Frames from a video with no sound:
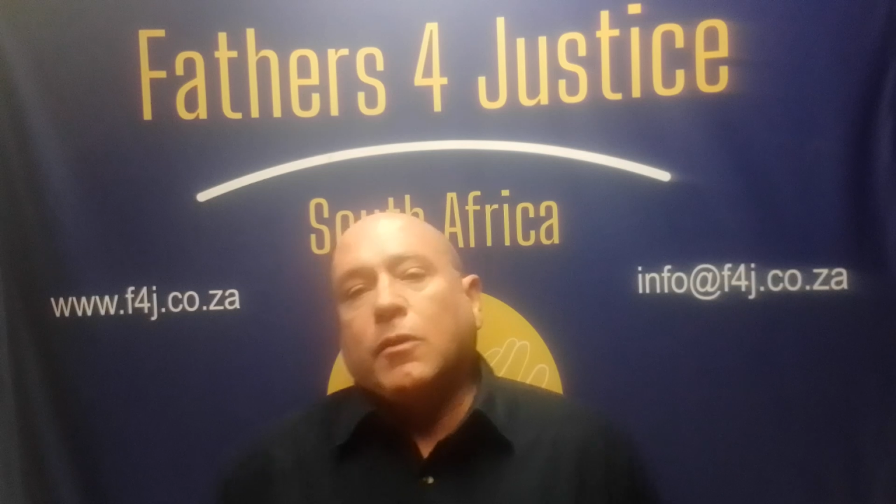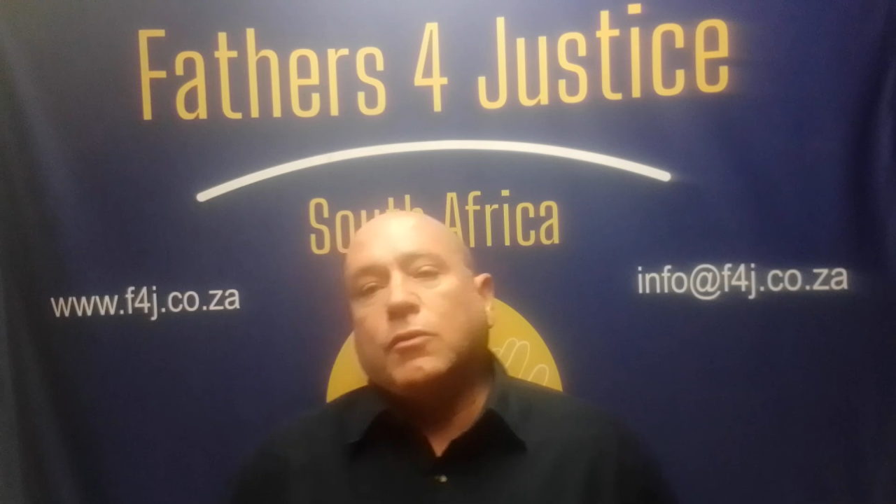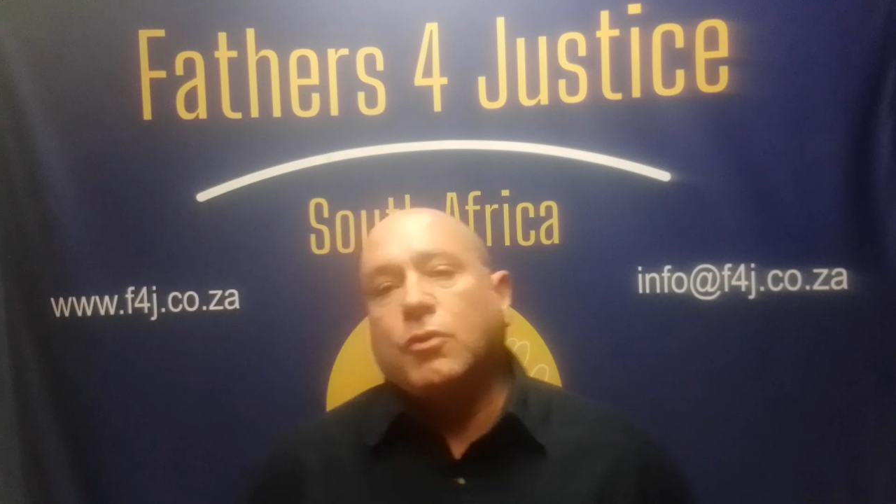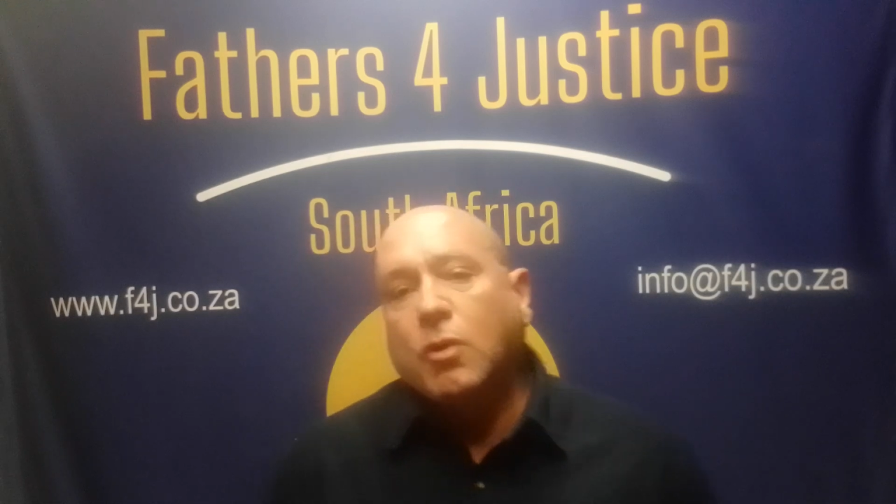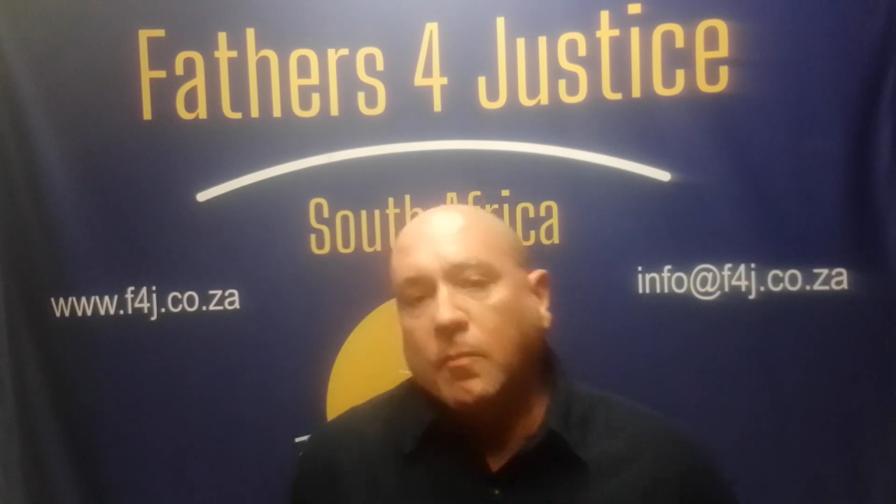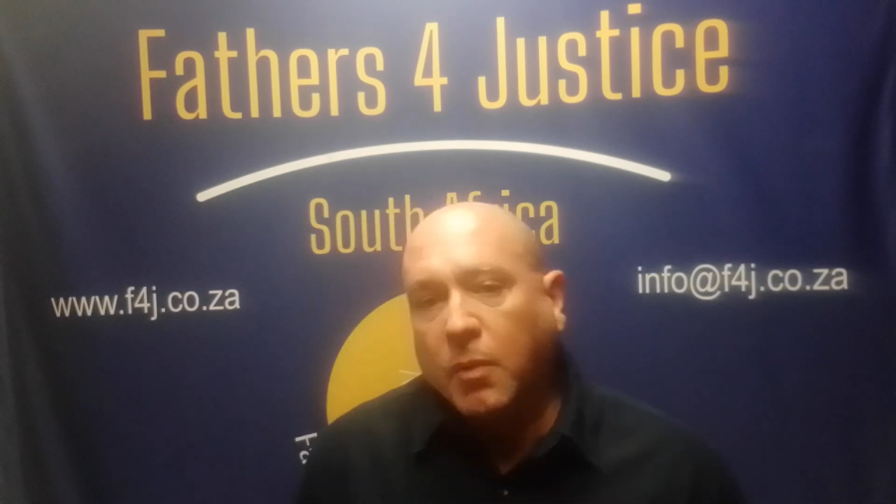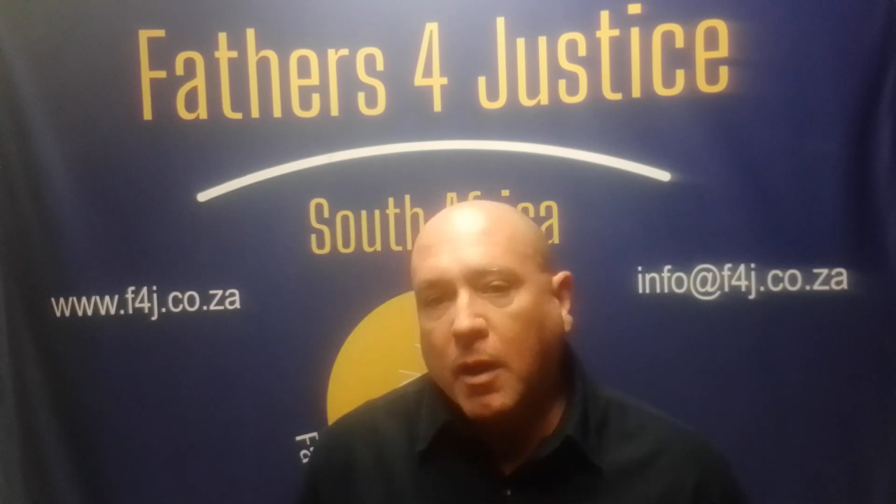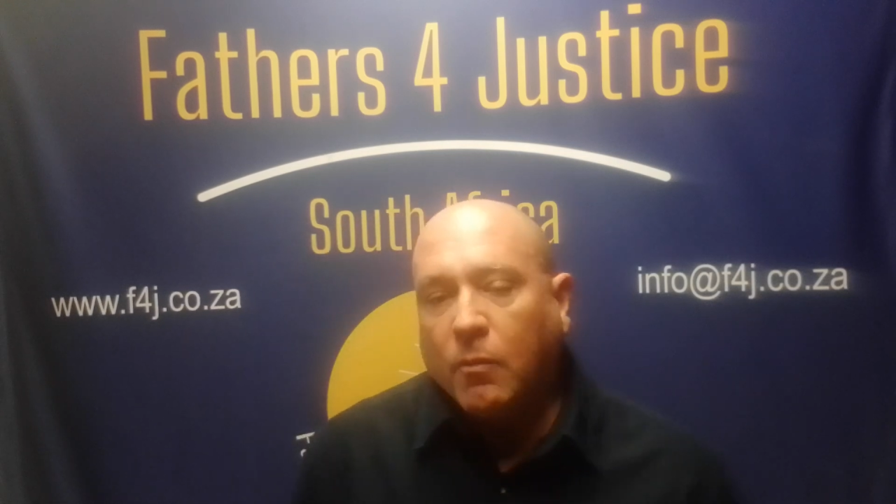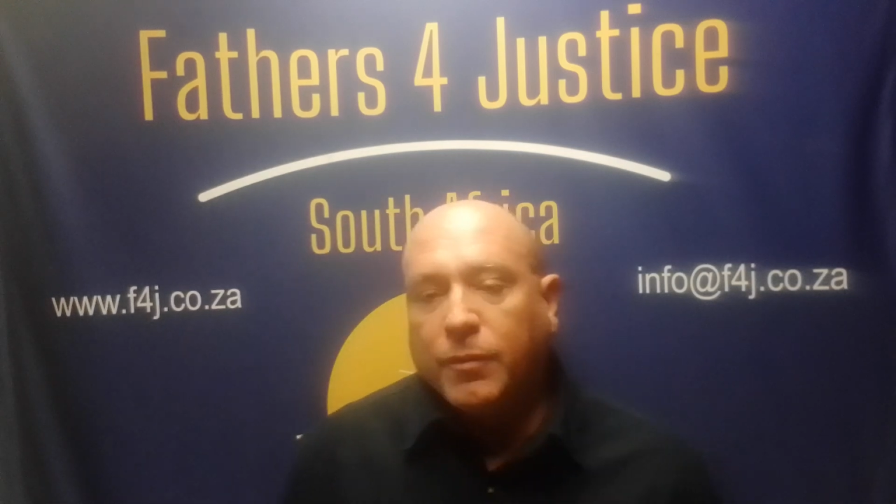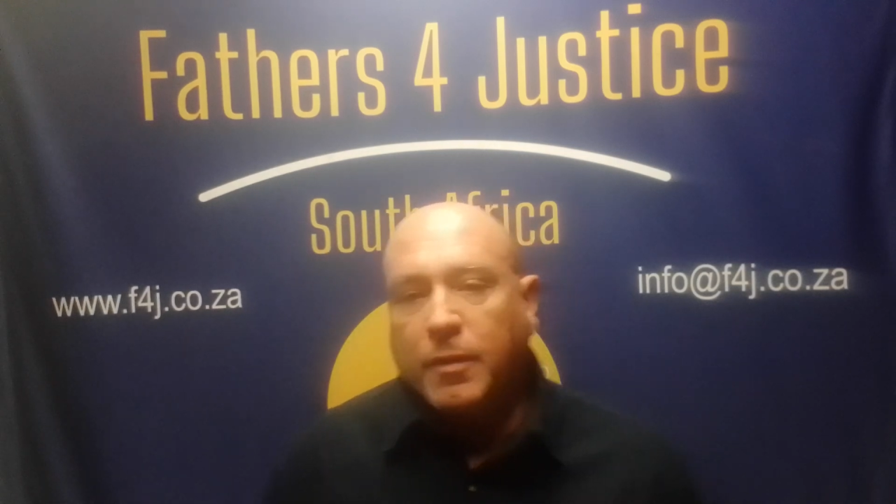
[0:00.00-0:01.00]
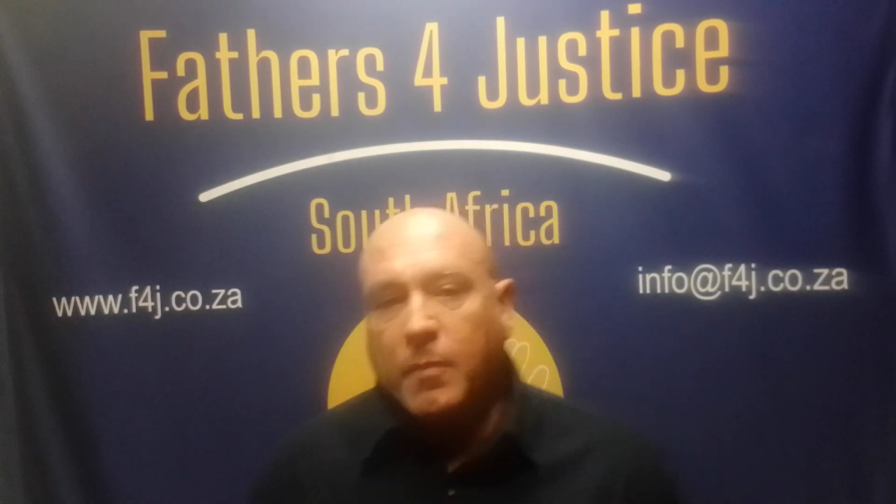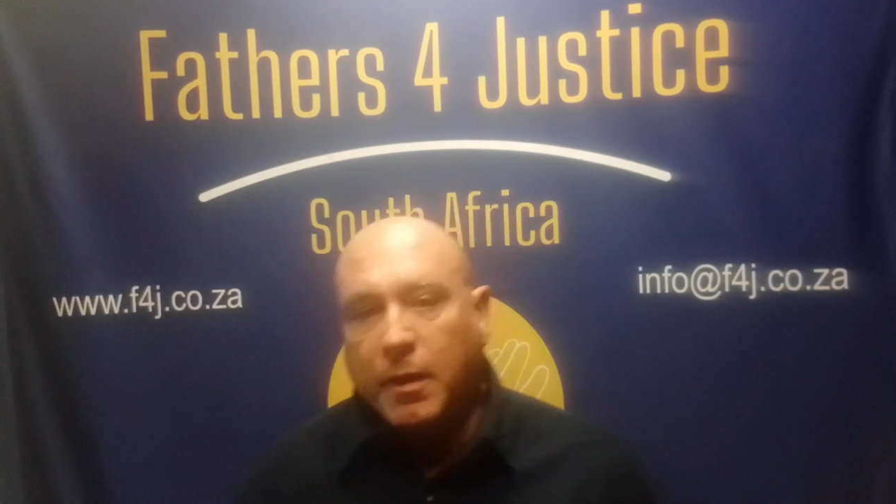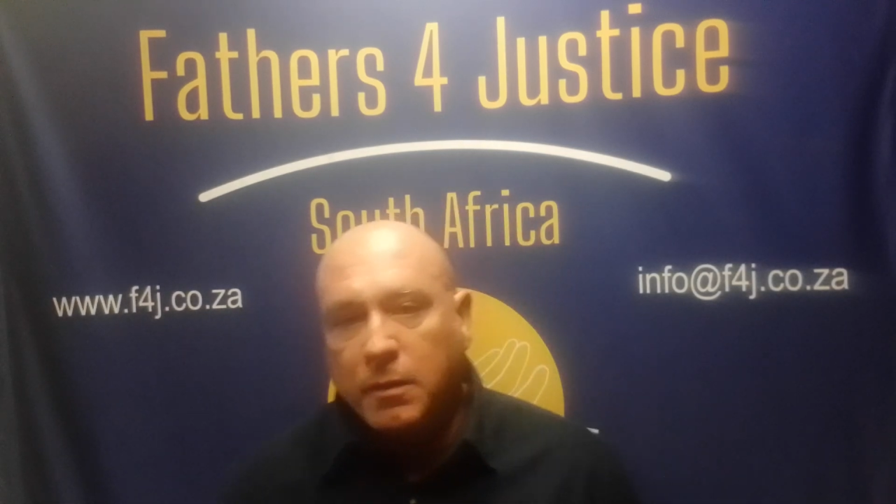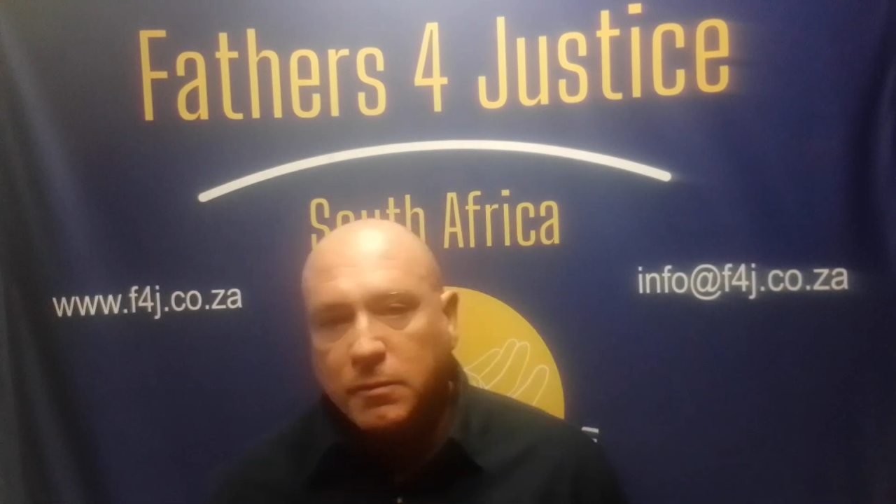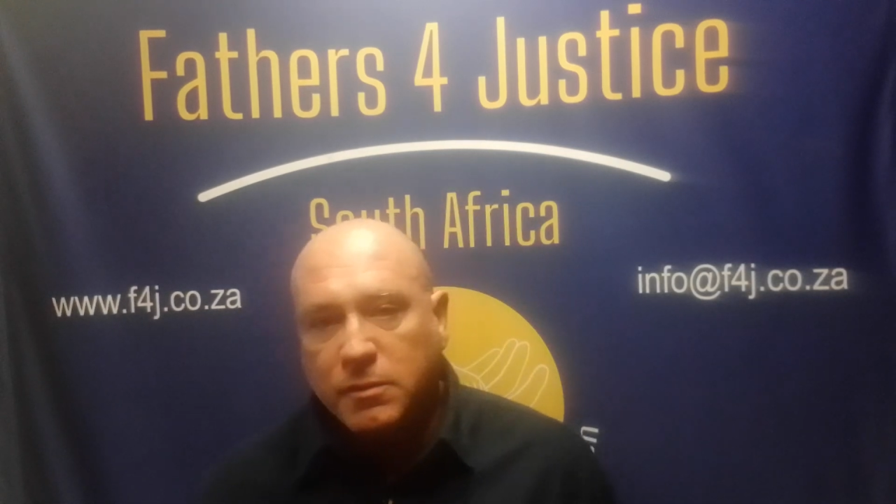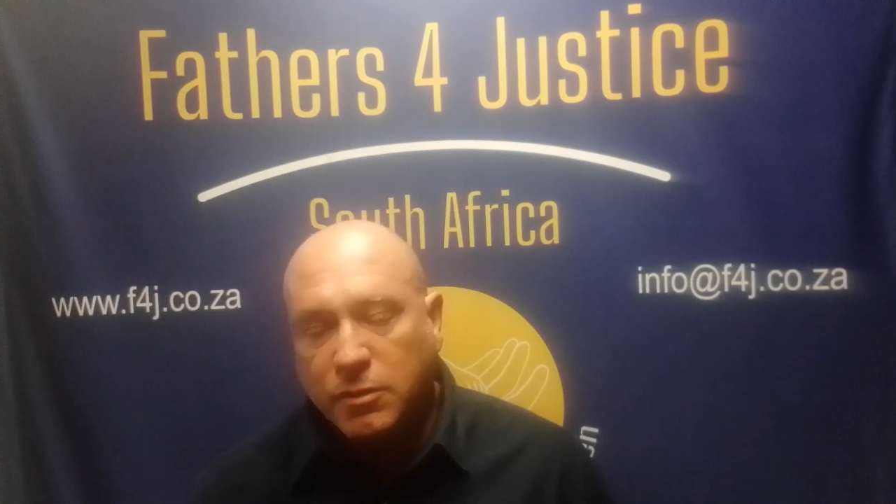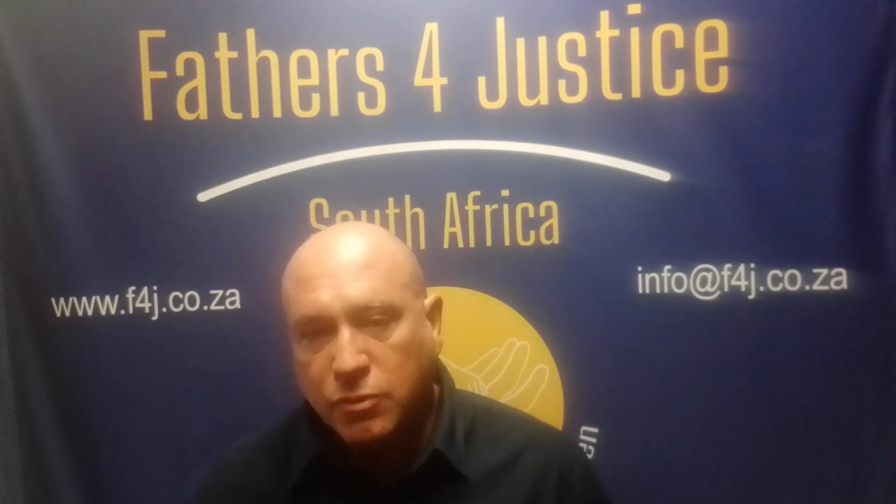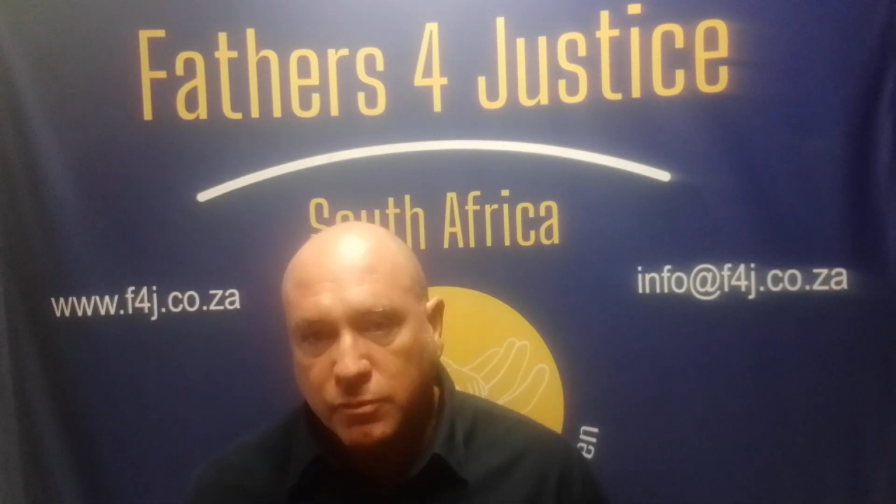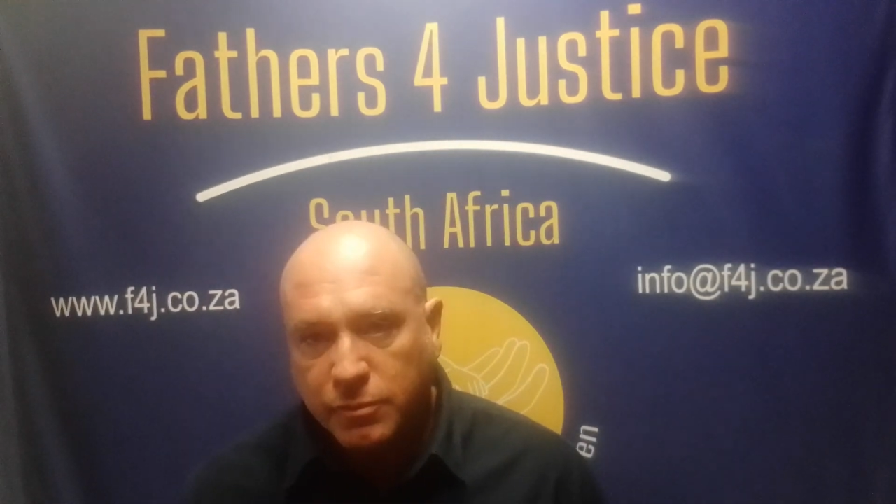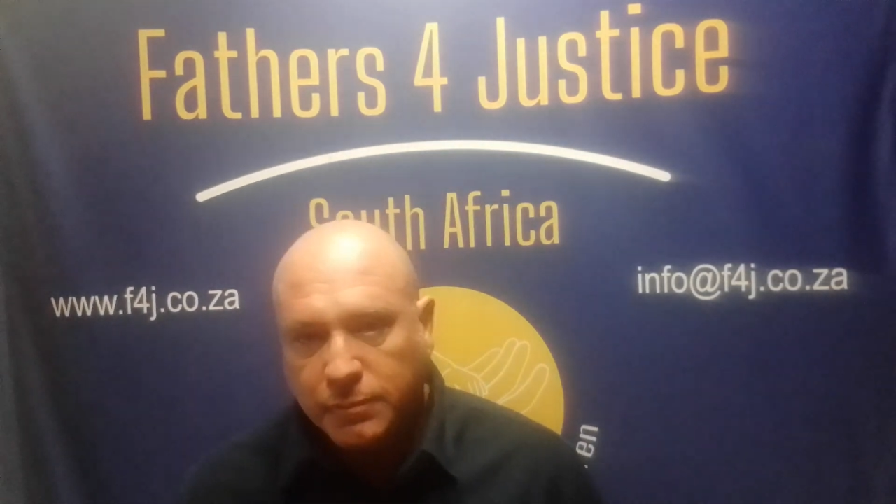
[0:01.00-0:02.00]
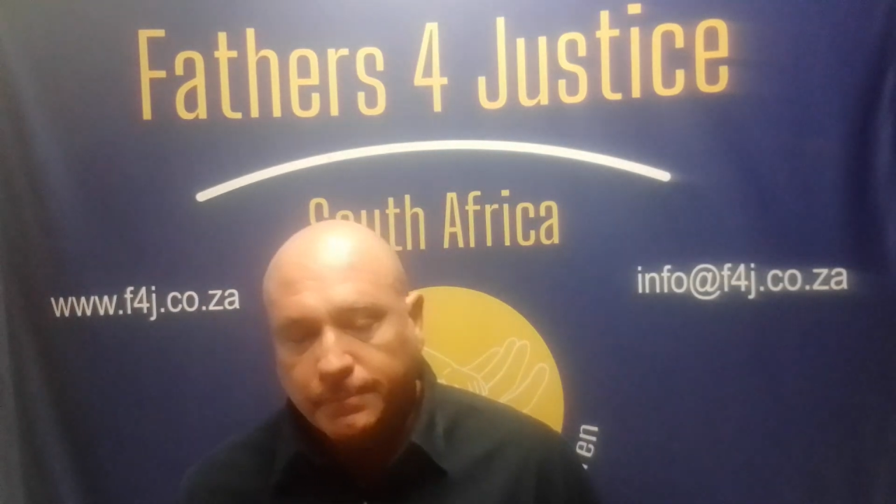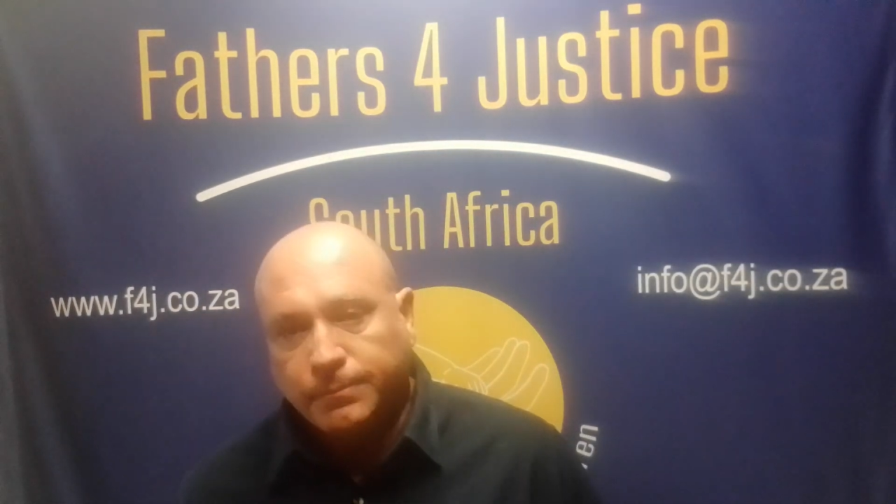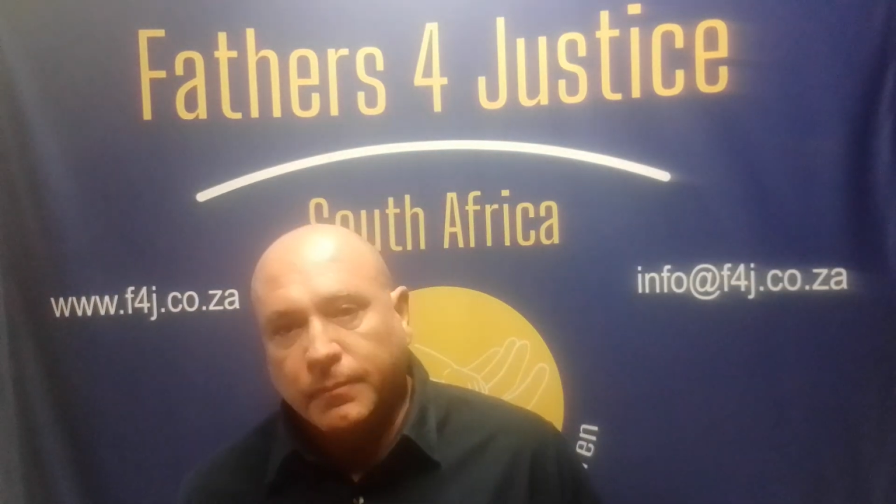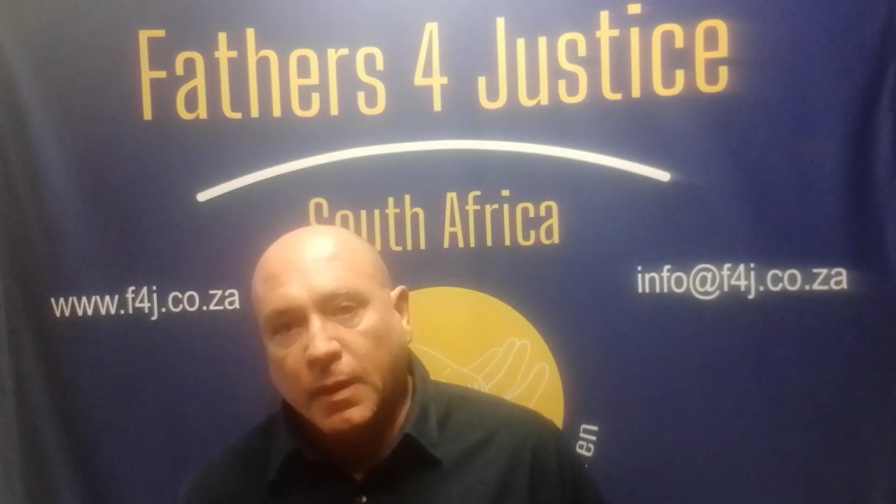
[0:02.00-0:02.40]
to comply with their maintenance issues.